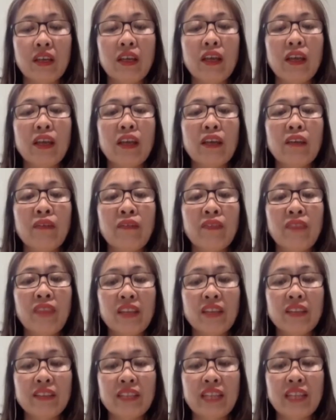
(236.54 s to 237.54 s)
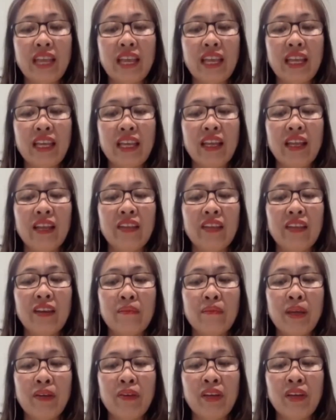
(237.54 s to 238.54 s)
If this day the
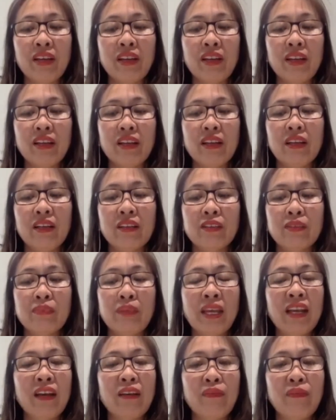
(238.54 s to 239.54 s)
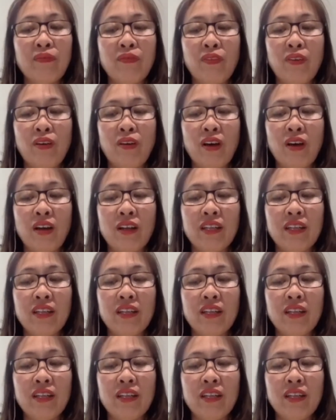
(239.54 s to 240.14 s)
America speak up for an